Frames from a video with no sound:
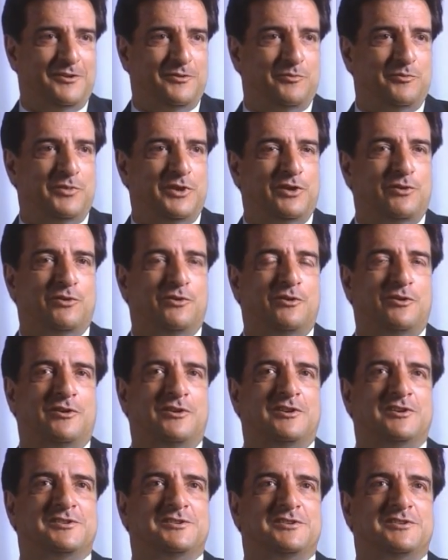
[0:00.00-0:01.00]

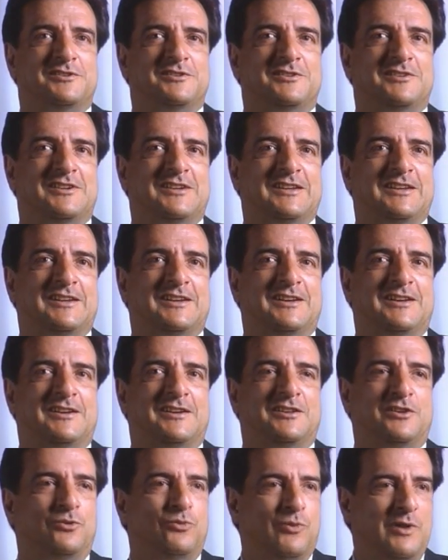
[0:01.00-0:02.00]
because
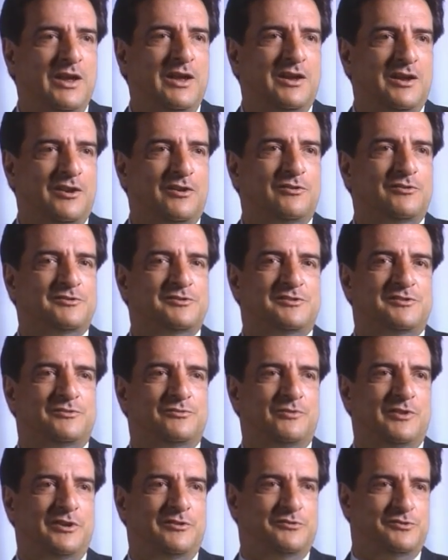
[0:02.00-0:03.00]
the warehouse
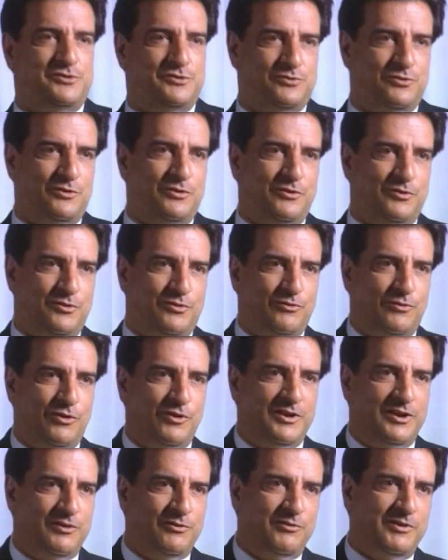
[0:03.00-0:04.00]
where you store your raw
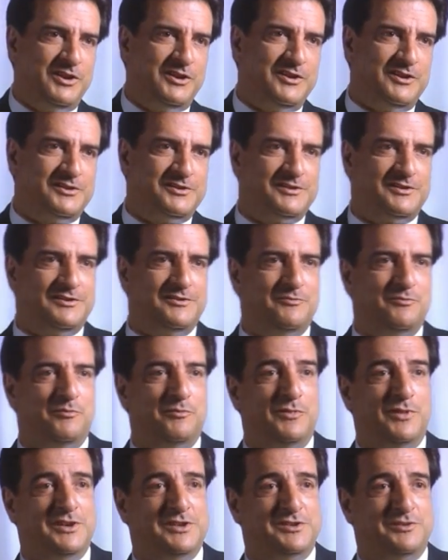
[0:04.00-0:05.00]
ingredients
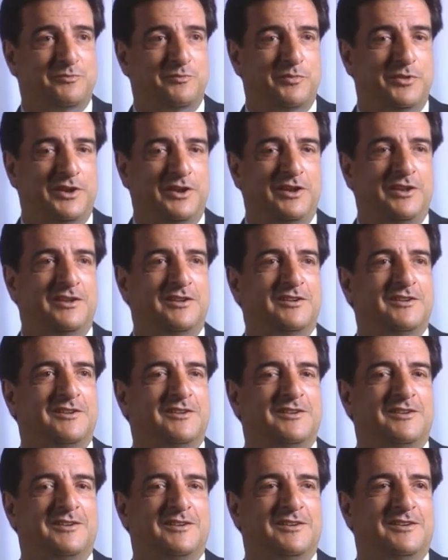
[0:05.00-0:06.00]
must be
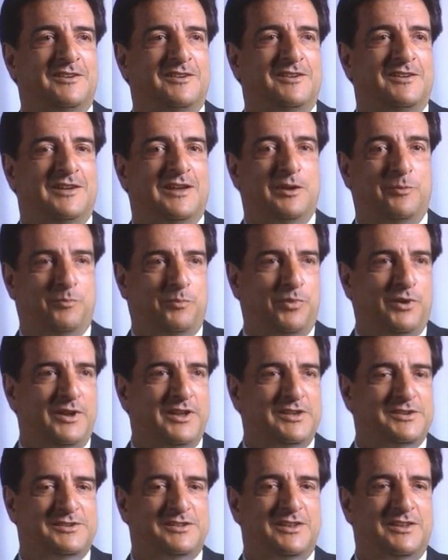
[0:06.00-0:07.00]
a
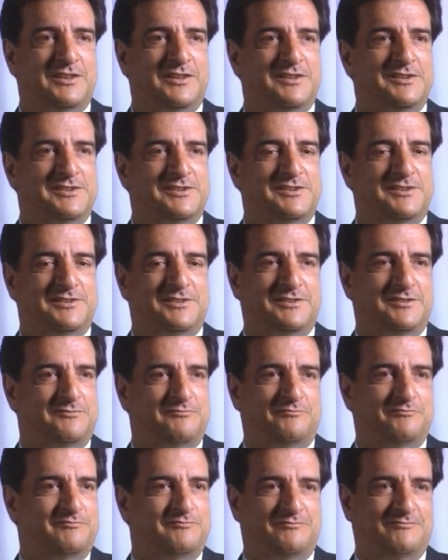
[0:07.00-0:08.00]
place that is
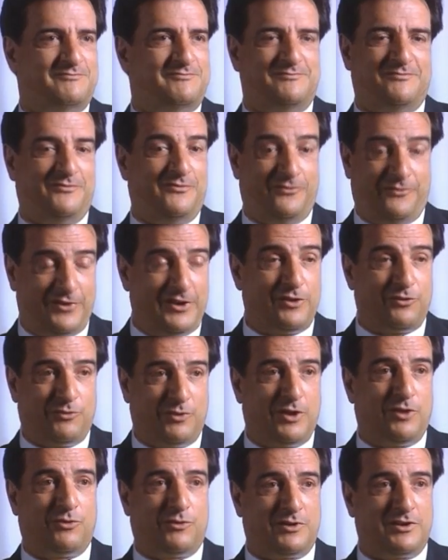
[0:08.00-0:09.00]
very
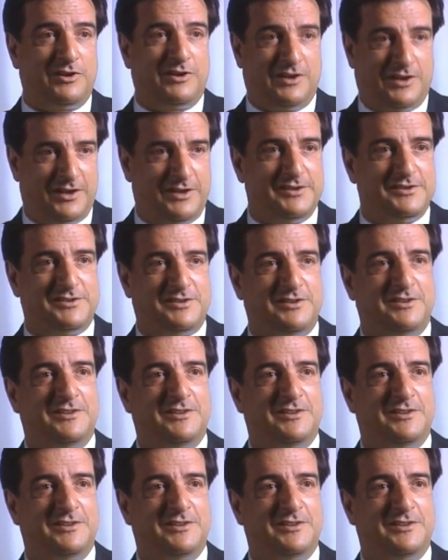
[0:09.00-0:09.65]
well organized